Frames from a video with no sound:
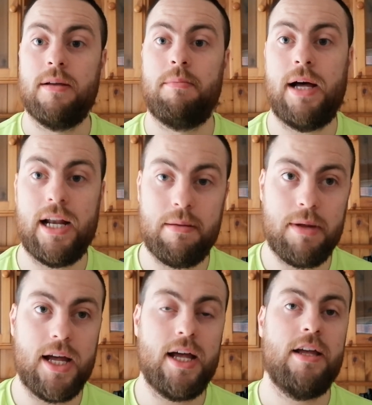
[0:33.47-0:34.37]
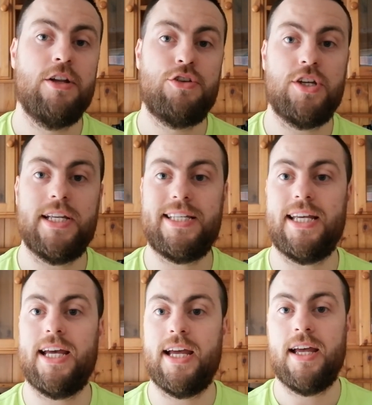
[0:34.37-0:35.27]
Panama,
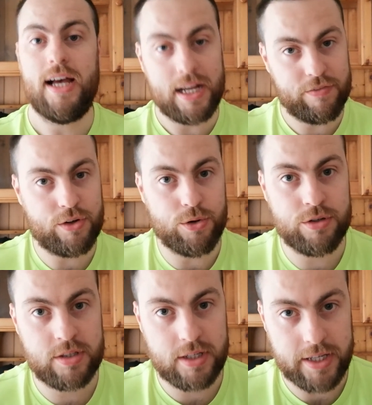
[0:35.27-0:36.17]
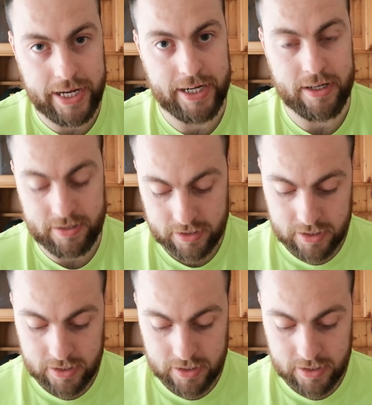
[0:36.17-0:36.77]
Tunisia, and of course England.